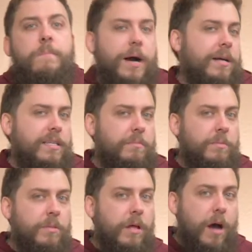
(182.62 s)

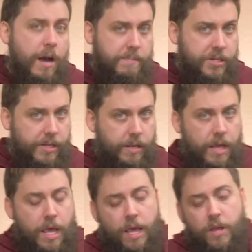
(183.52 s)
possible option.
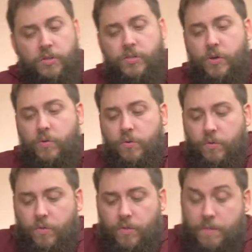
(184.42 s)
So,
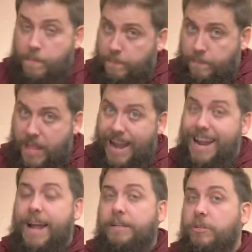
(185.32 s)
and
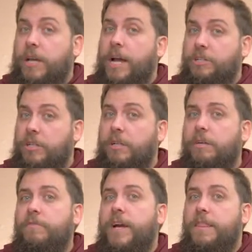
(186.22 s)
actually, I should
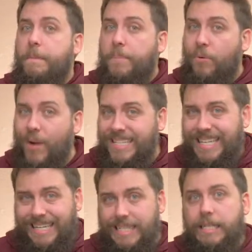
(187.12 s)
clarify, the
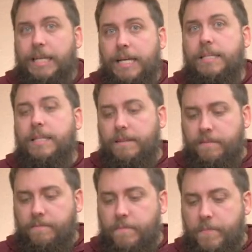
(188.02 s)
president gets
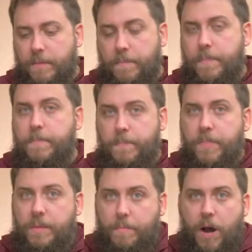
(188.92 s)
the
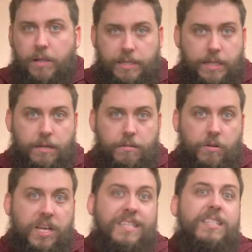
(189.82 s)
policy,
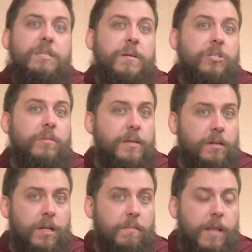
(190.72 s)
or gets the special
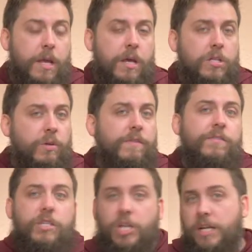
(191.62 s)
ability. So even
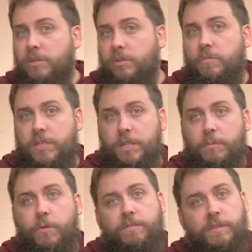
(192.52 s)
if the chancellor was
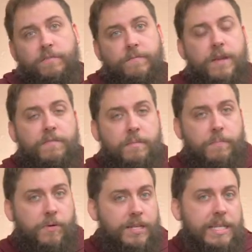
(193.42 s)
liberal, if the
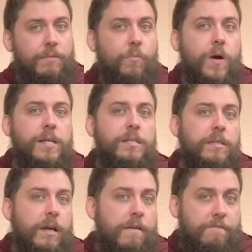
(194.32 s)
president was
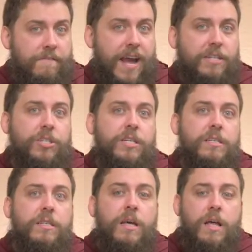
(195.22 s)

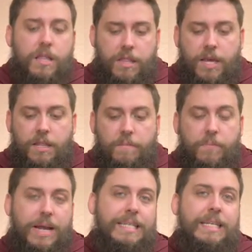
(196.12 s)
fascist, then the
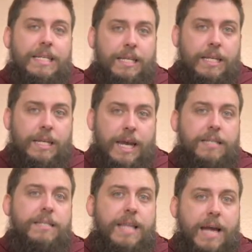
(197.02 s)
president
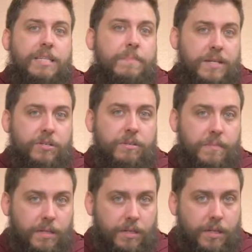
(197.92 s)
gets that special
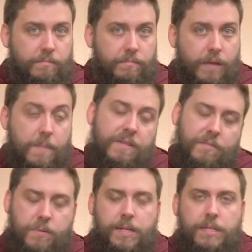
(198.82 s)
ability. I mean, if the
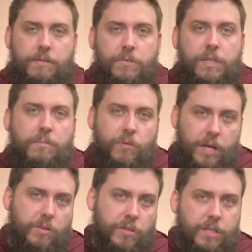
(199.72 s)
president was liberal, they
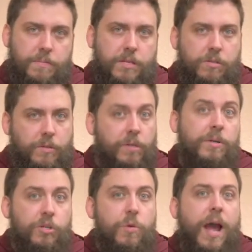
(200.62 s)
also get the special ability,
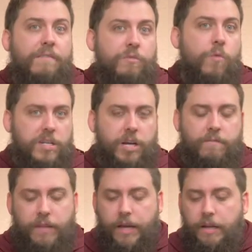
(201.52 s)
but you have to watch out
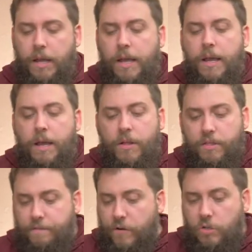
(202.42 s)
for that.
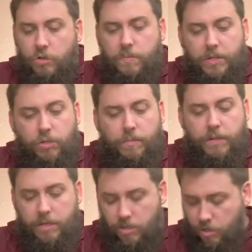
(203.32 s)
The first 2 special
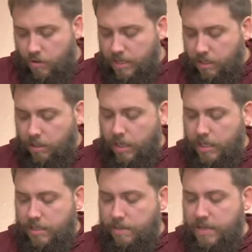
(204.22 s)
abilities are you get to look
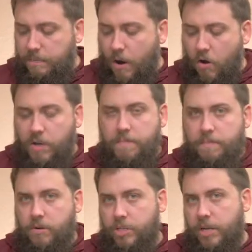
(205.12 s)
at somebody's party
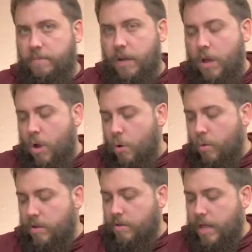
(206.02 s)
membership,
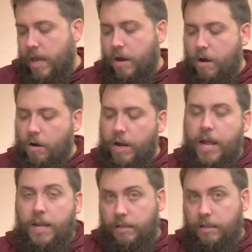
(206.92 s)
whether they are a